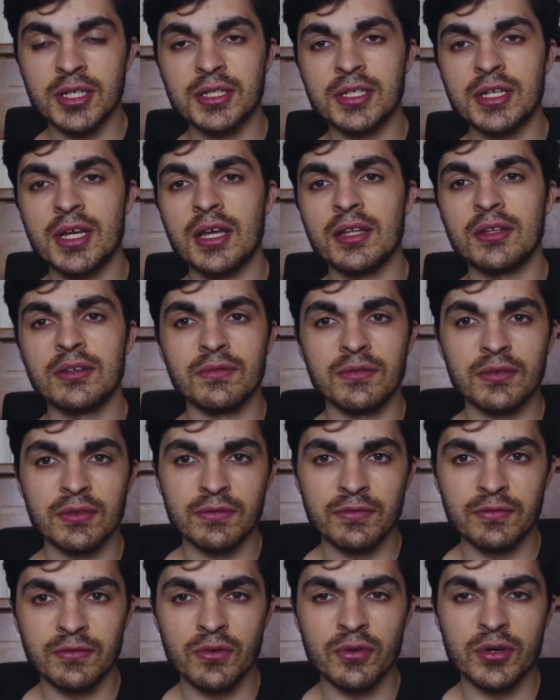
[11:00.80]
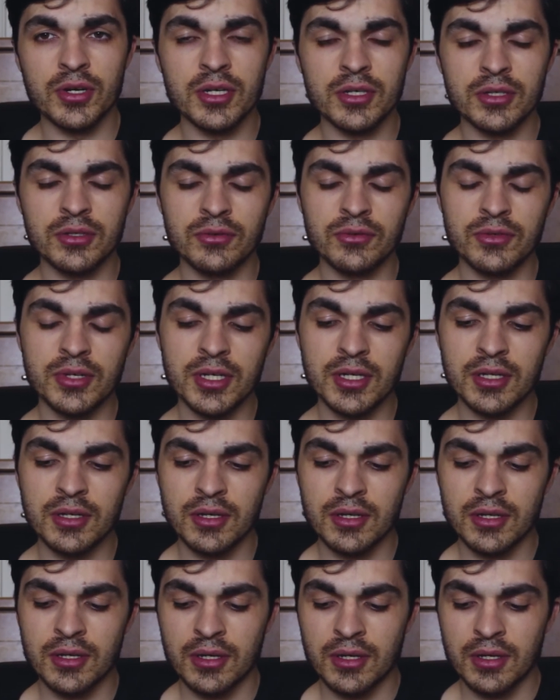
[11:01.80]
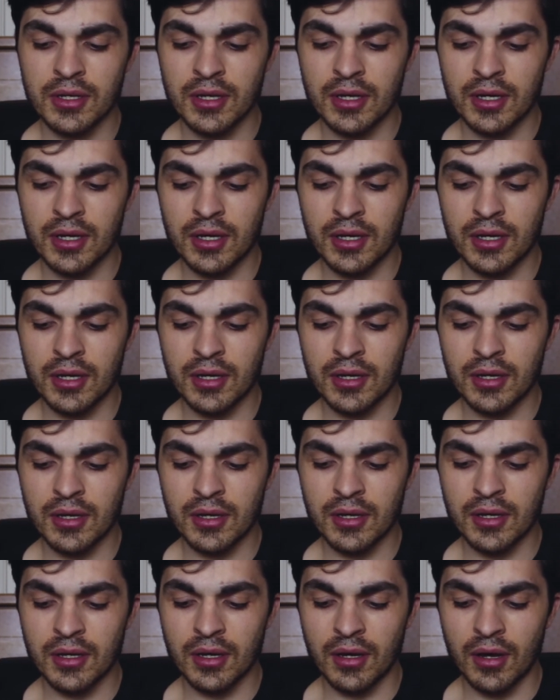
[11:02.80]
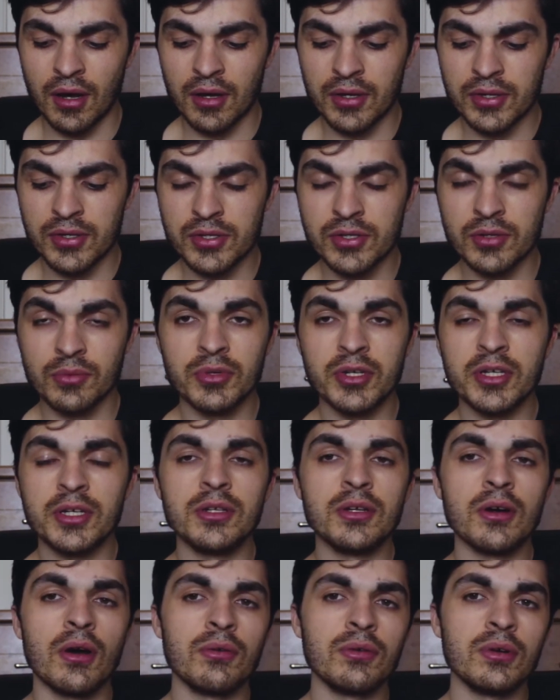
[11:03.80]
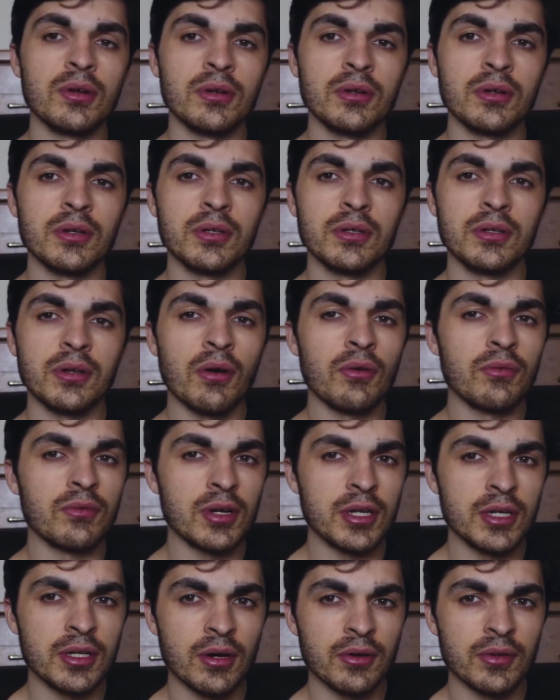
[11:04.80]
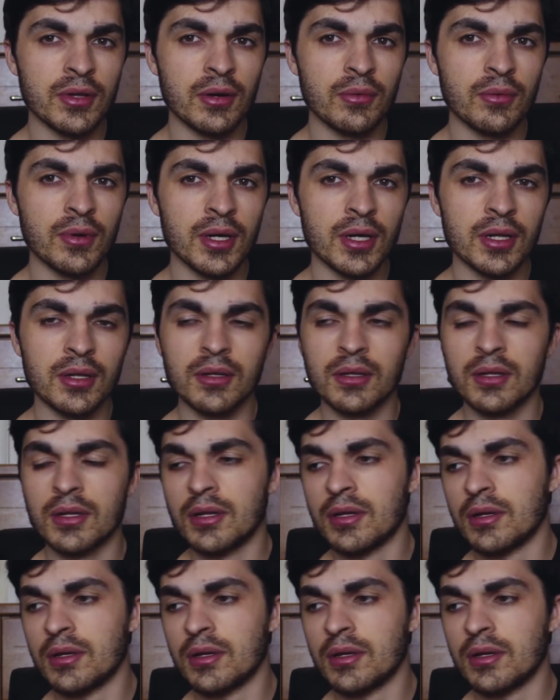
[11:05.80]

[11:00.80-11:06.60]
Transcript: at the end of a 4-year degree on somebody you don't really know that well,